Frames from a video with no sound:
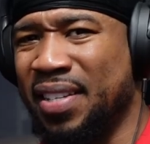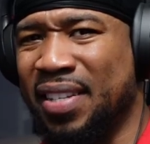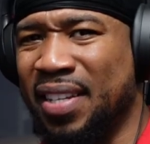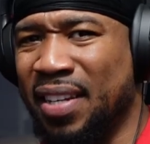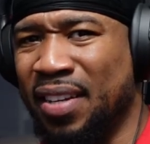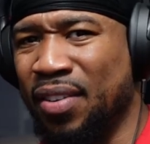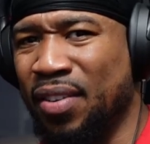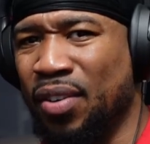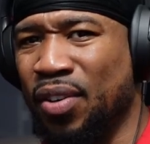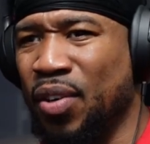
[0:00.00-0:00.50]

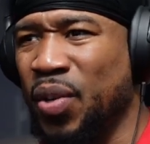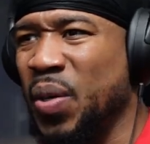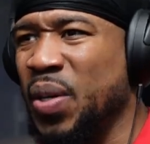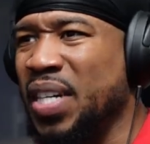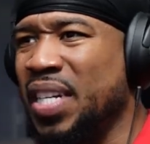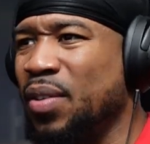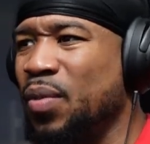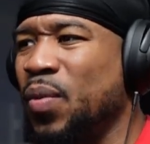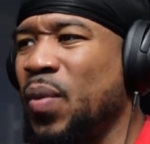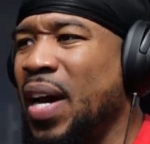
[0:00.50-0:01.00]
singer? Or oh,
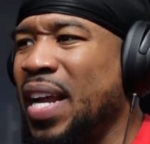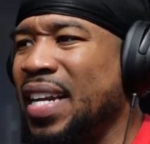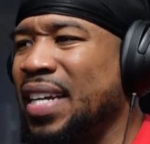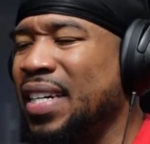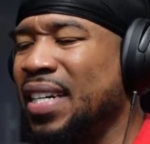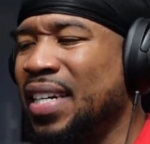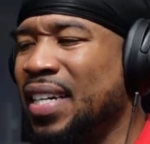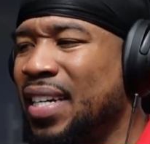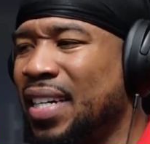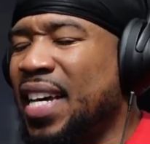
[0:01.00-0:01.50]
he, why? The,
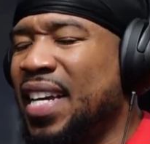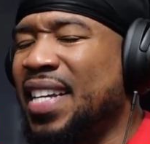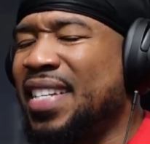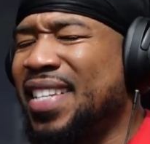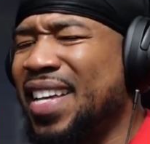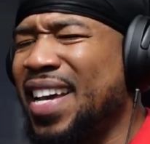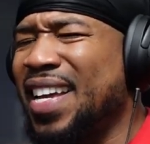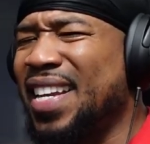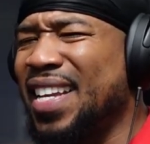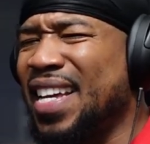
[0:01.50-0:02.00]
he's
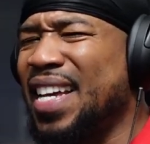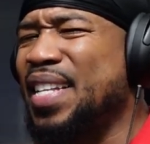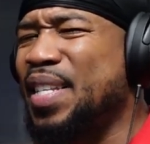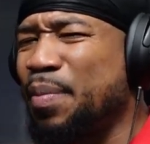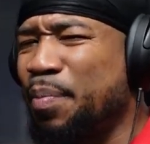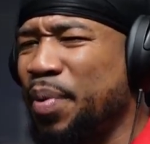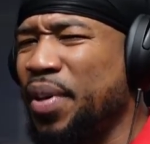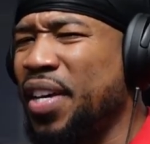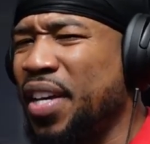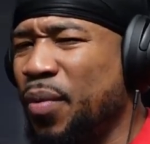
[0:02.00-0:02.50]
saying it's
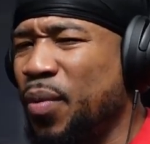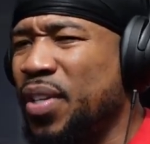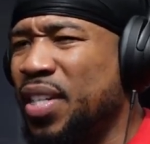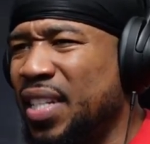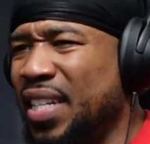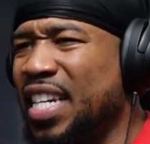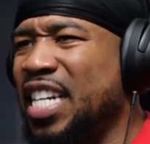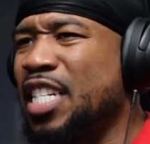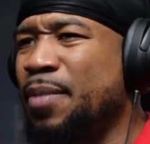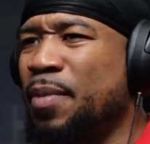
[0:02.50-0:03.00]
big, which
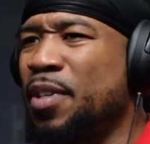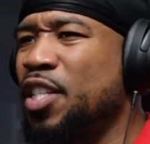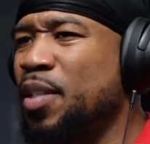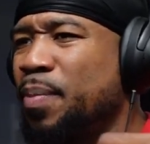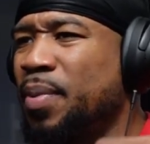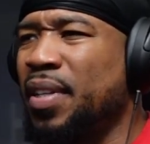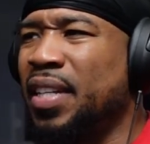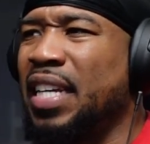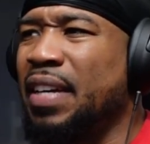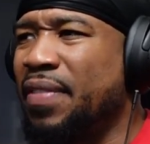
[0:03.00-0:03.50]
leads me to
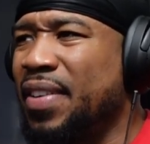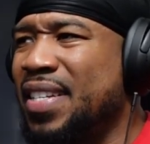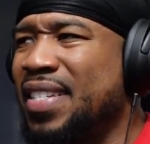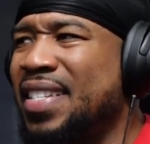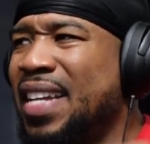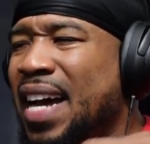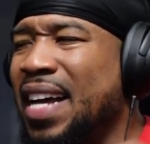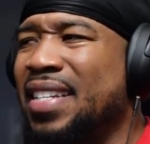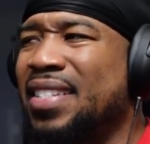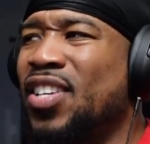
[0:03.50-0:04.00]
believe he's
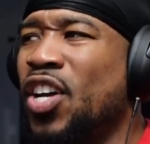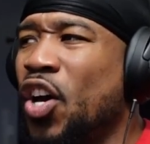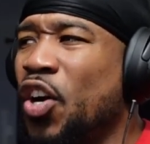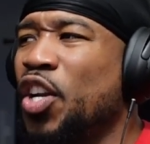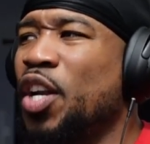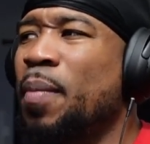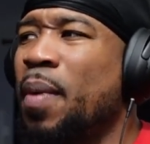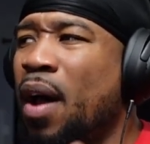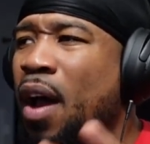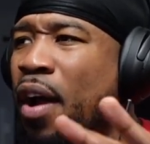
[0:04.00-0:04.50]
not
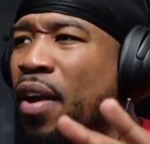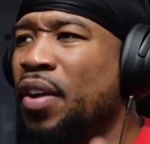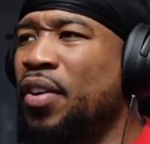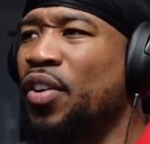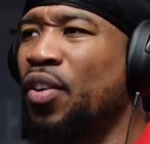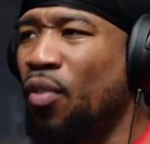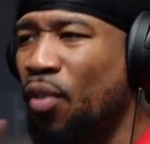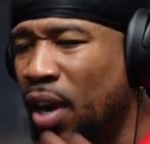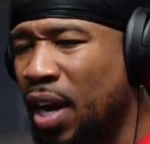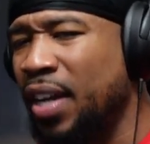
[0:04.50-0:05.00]
talking about
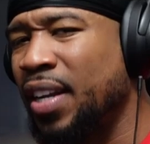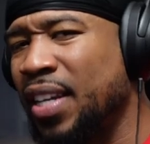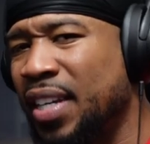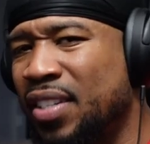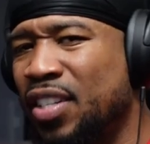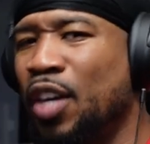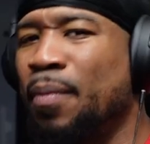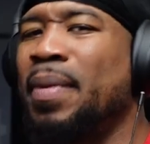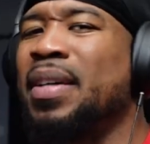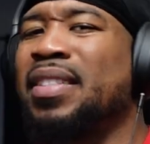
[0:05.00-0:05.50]
Ariana Grande.
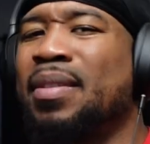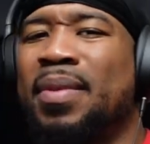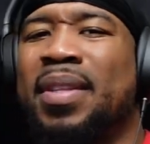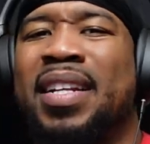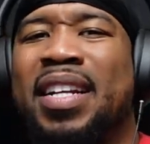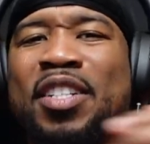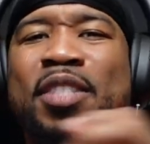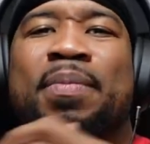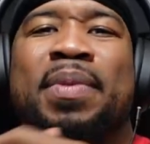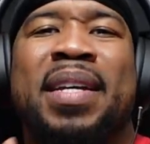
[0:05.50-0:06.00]
He's talking about
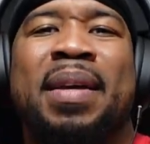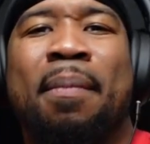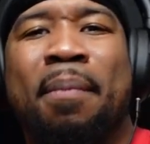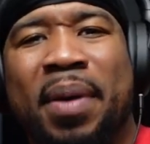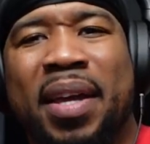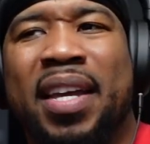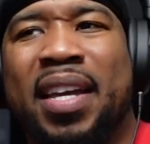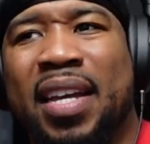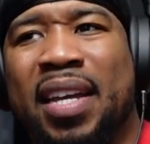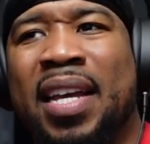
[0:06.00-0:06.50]
something else being
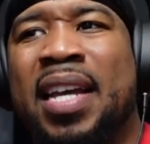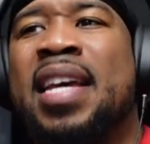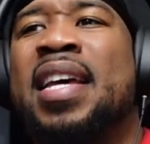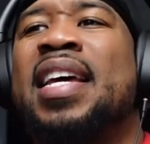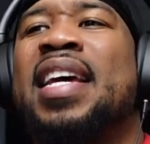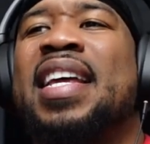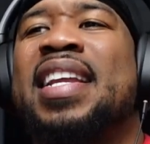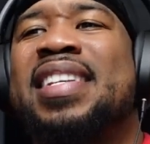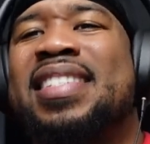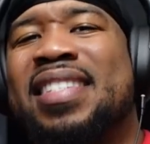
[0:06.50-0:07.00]
big,
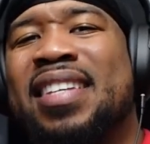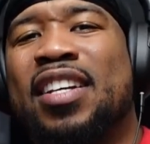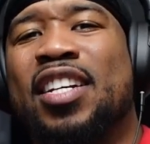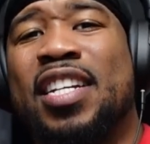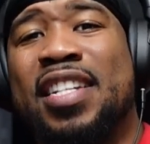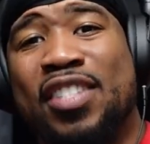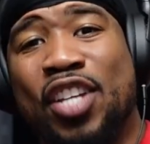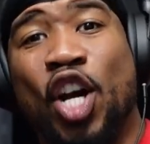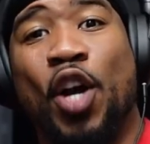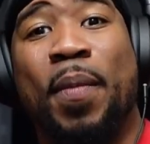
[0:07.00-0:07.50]
and he's
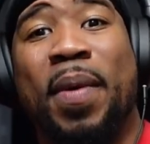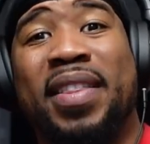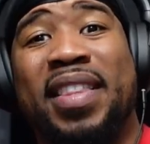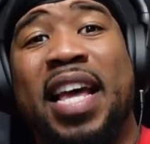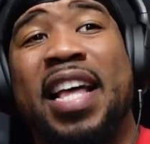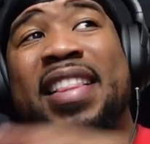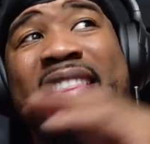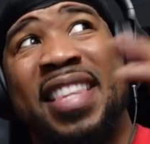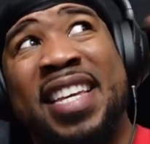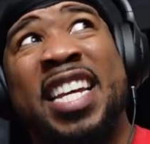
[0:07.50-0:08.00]
he's talking about
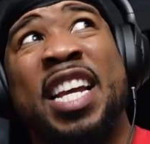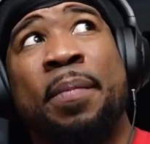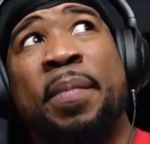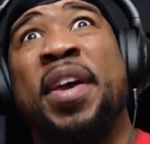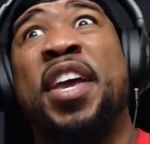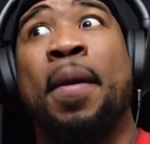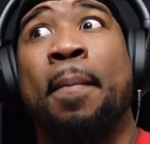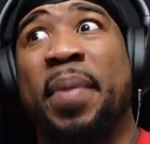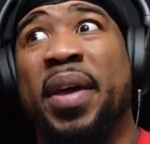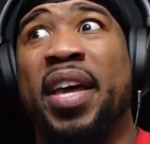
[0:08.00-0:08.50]
that thing
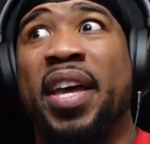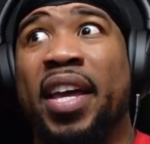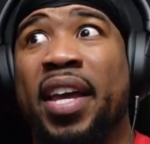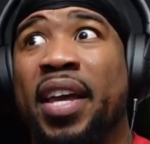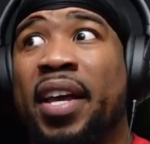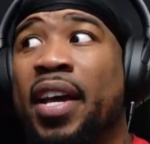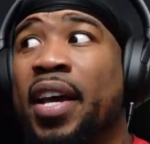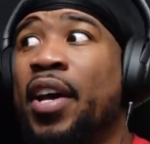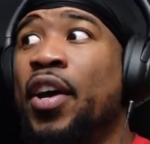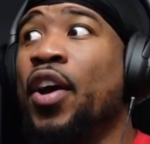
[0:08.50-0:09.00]
being
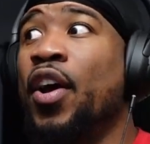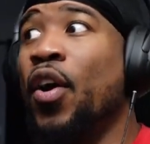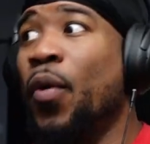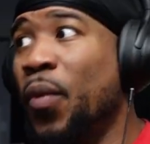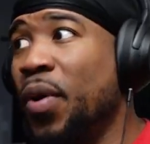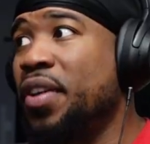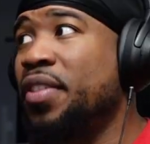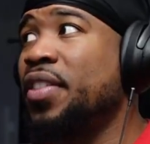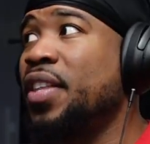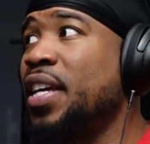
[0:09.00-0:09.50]
big
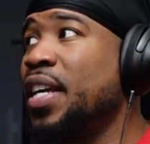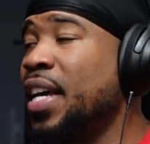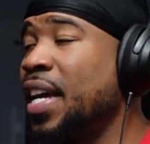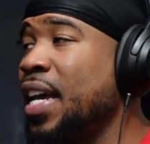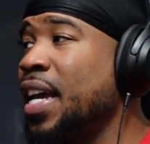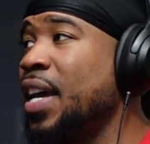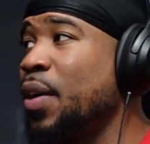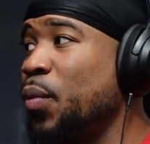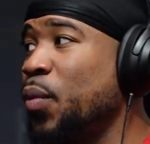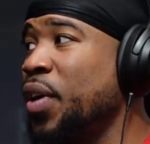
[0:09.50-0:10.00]
with
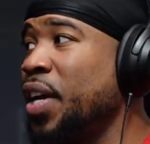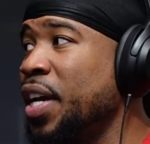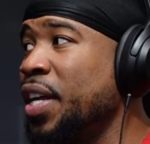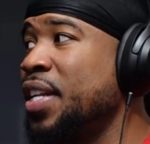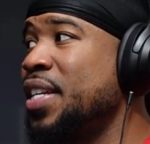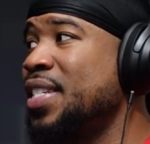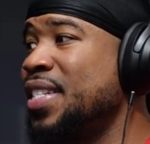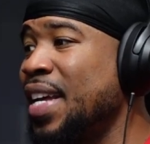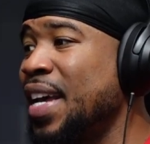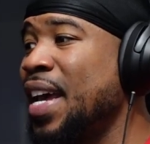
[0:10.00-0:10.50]
in
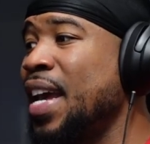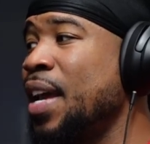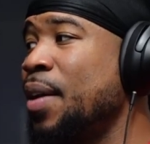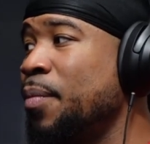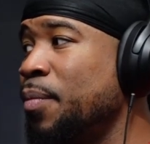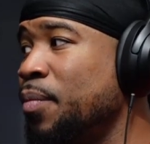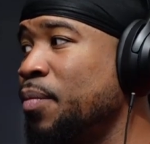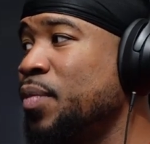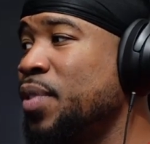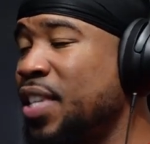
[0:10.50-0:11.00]
the
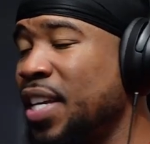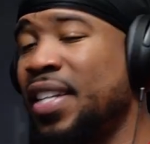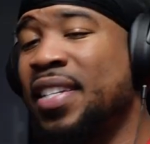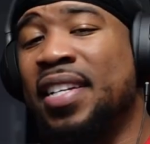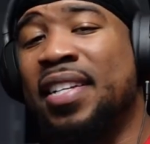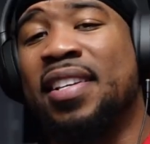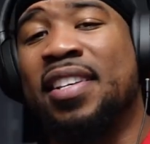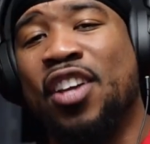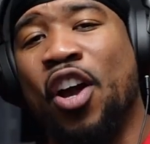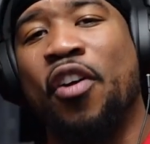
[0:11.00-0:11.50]
same
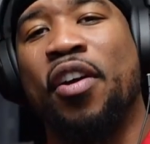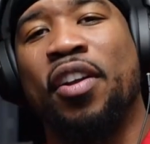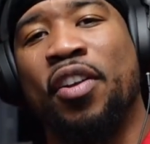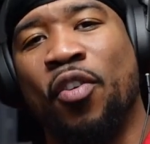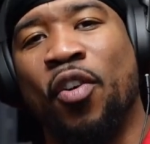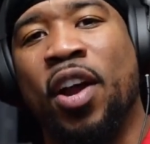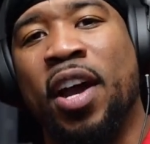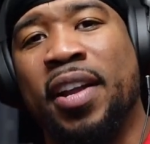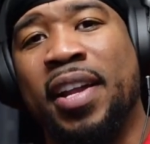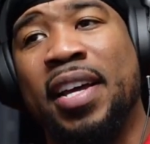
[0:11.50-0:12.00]
sentence as Ariana
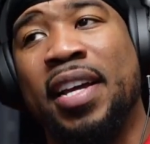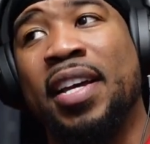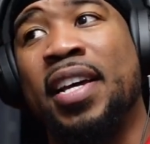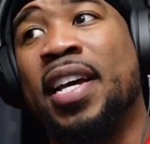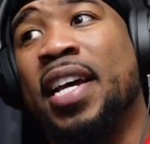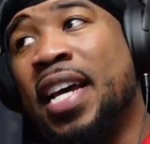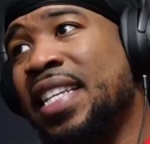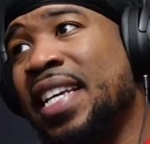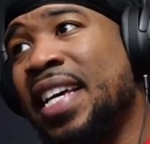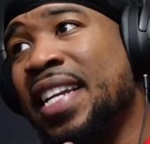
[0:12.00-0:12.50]
Grande,
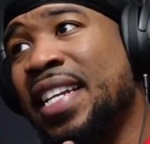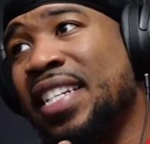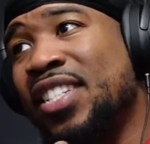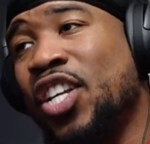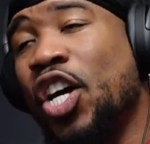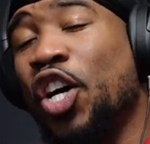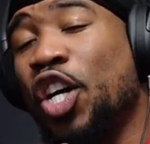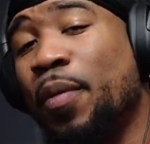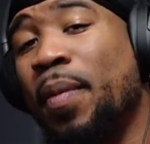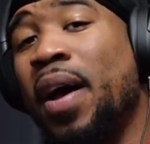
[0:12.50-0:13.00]
and he's
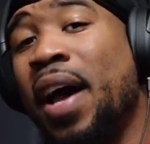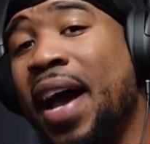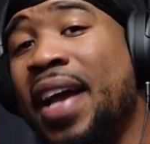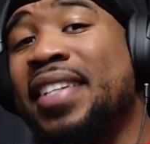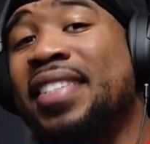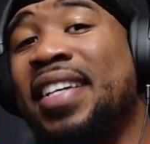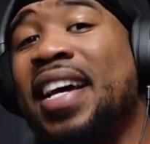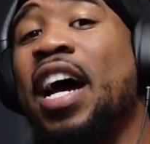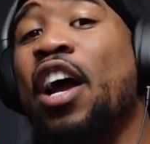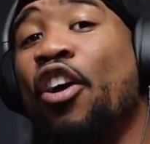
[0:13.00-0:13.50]
talking about how
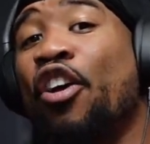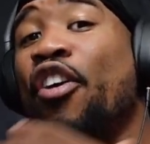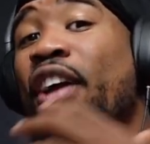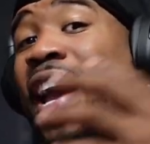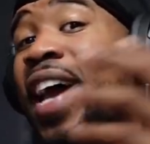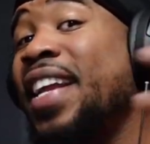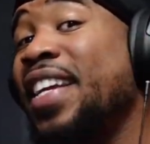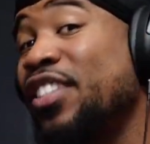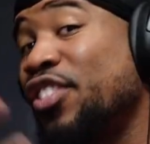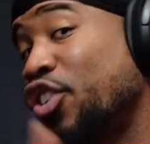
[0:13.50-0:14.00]
he's got her
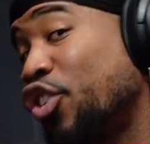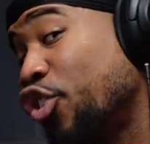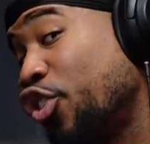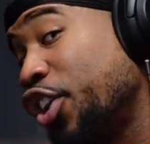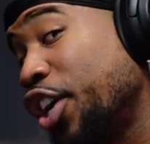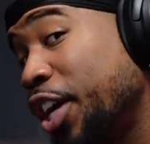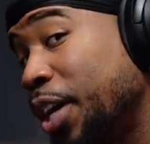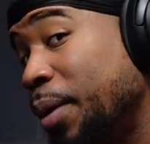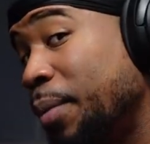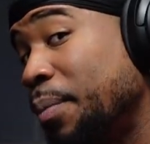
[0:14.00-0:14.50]
at his
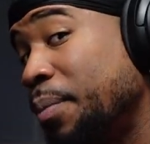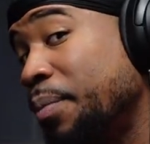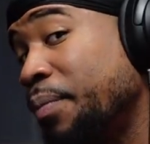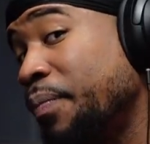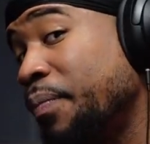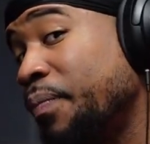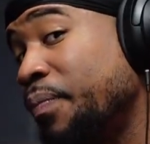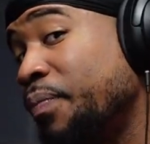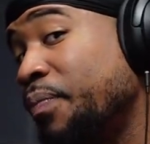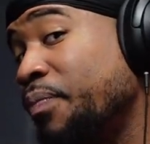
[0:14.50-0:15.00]
crib. You know
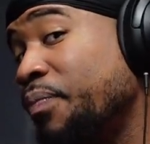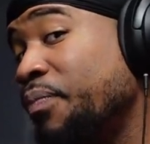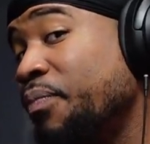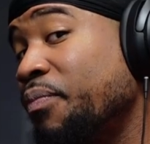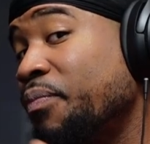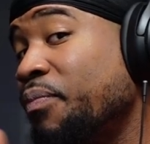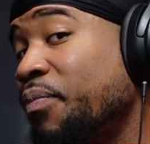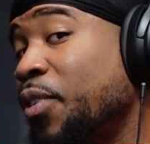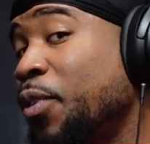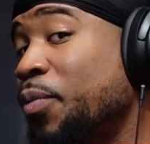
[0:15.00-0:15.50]

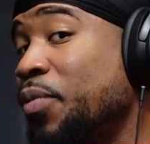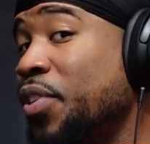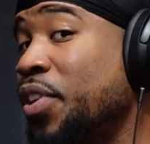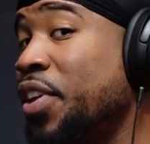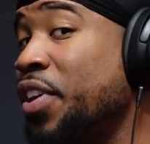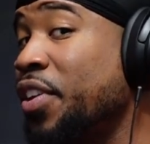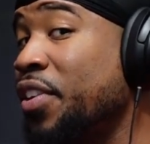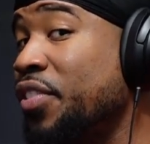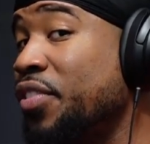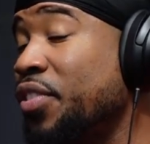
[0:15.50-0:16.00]
what I'm
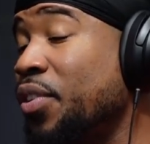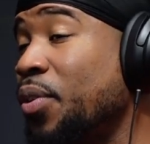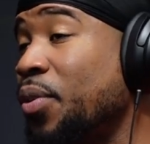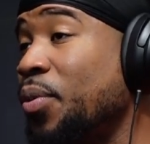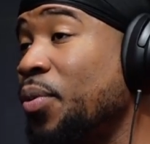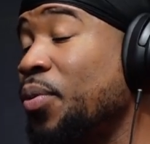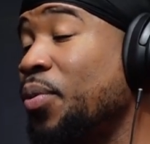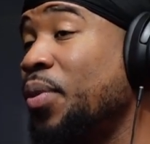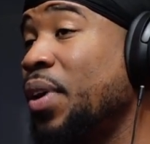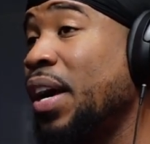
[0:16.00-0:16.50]
saying?
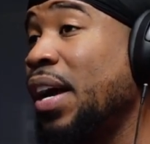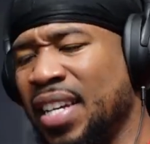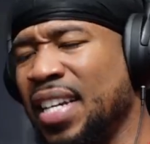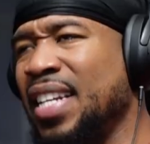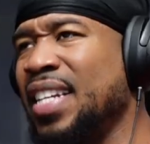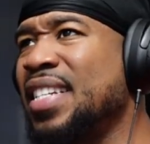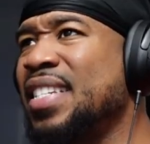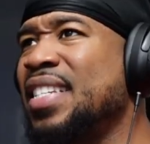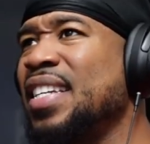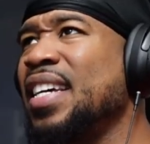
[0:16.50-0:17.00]
So and
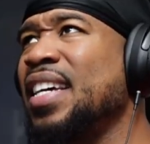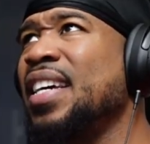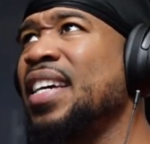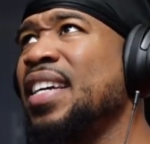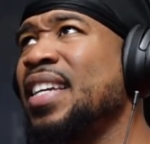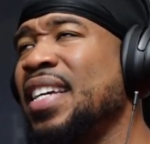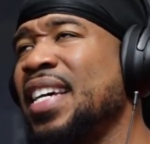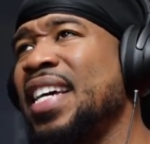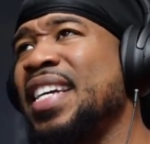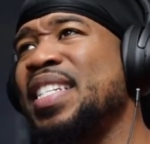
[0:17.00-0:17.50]
he
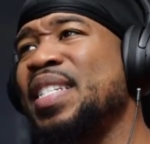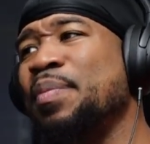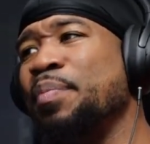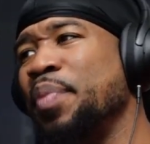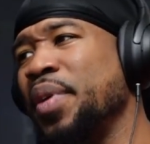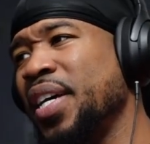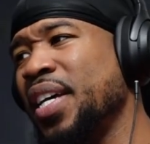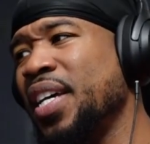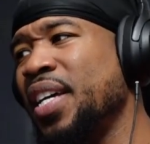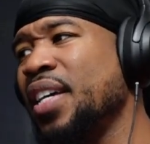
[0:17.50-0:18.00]
said it's
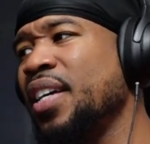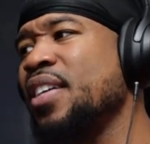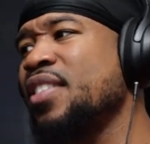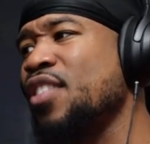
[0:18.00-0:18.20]
big.